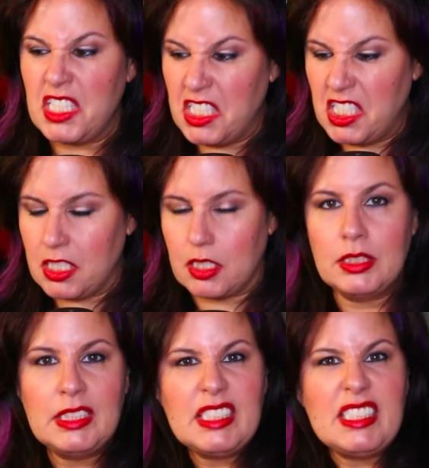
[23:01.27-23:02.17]
Ugh.
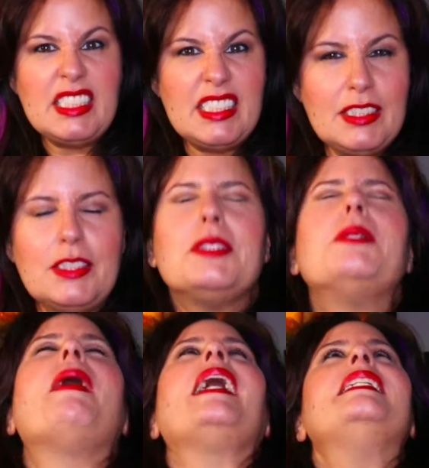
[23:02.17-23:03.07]

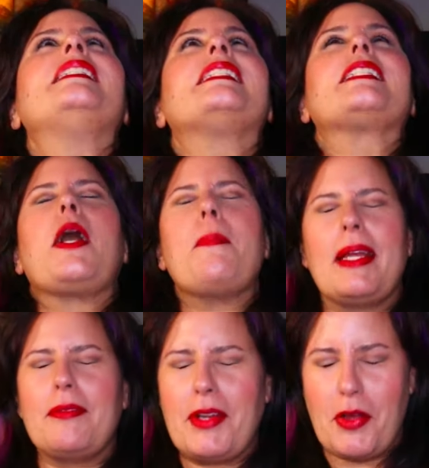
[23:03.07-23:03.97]
The badness is
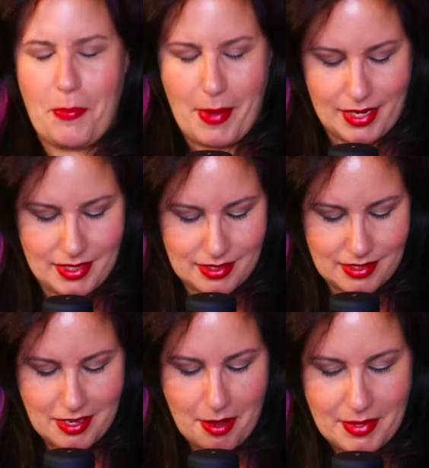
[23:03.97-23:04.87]
coming. We know the badness
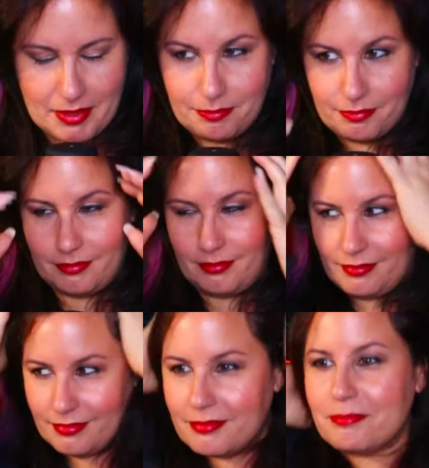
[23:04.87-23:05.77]
is coming. But
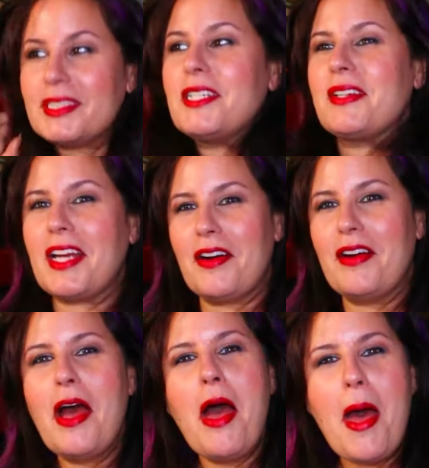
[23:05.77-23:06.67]
there we go.
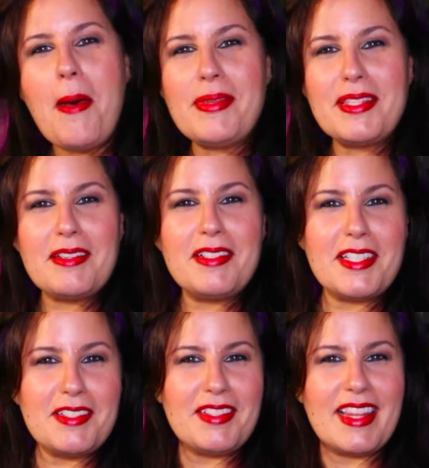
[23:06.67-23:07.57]
Episode
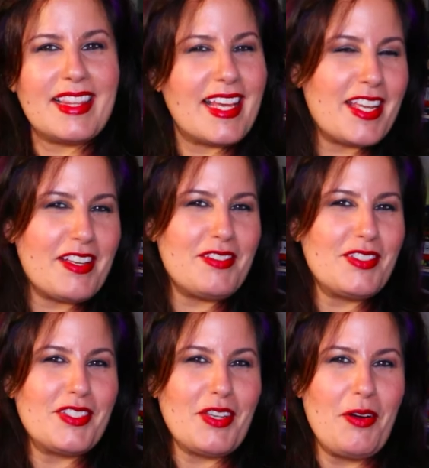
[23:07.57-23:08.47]
2. Thank you
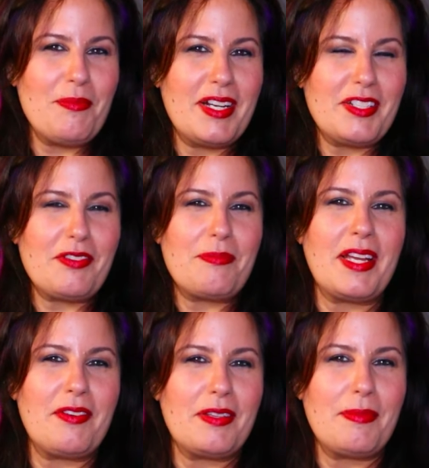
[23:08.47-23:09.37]
so much for
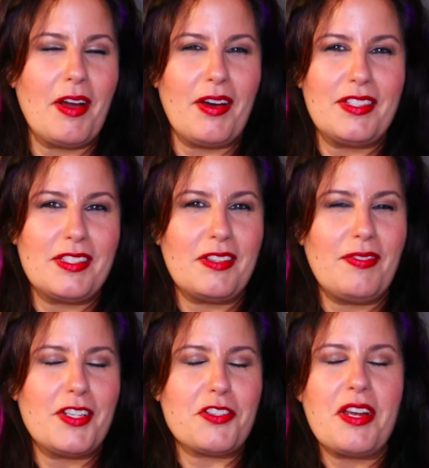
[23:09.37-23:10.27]
being with me on this
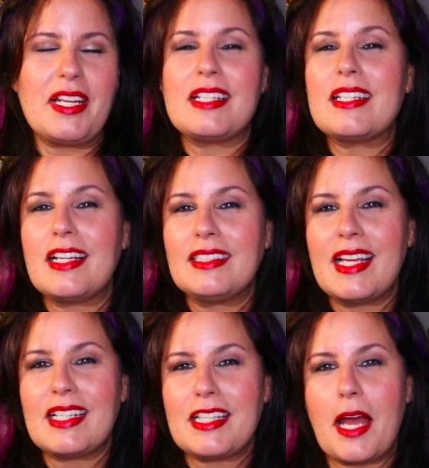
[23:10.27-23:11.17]
adventure. And until
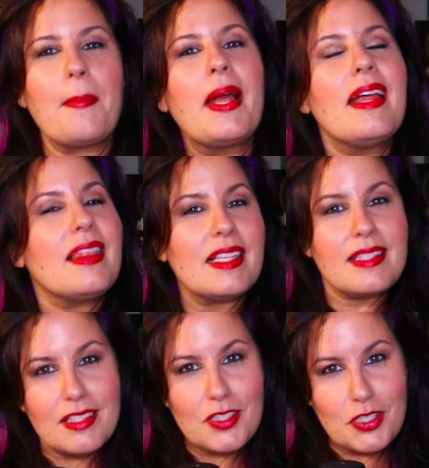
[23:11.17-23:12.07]
next time,
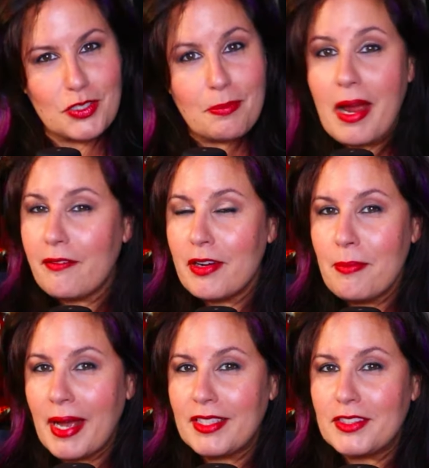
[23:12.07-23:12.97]
this is just my
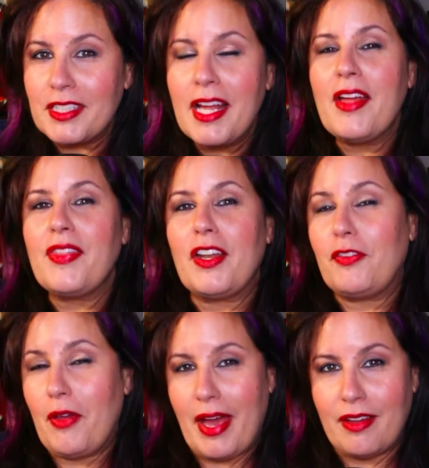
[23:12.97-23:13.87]
reminder that
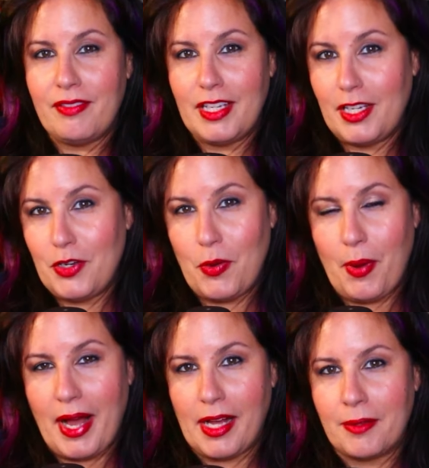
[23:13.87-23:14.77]
if you haven't in a
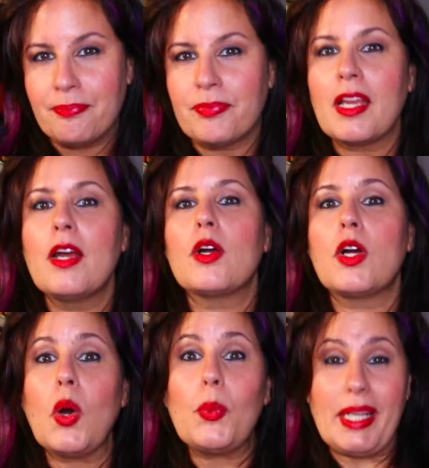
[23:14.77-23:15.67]
while,
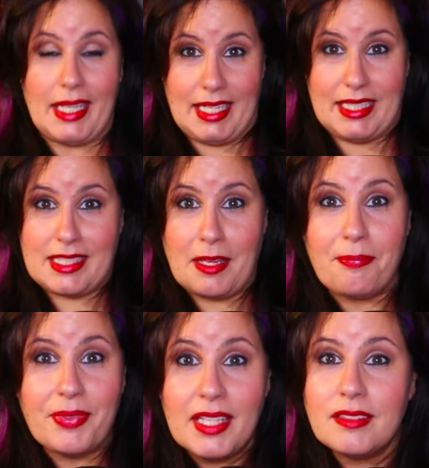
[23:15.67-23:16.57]
go eat
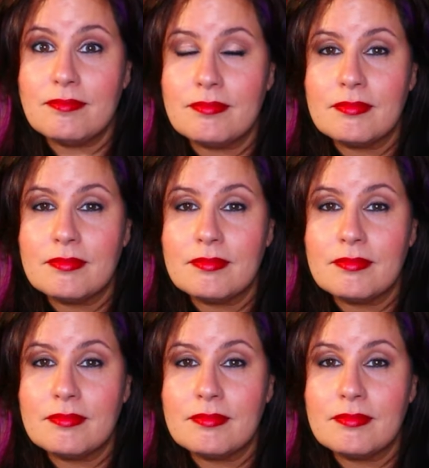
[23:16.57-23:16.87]
something.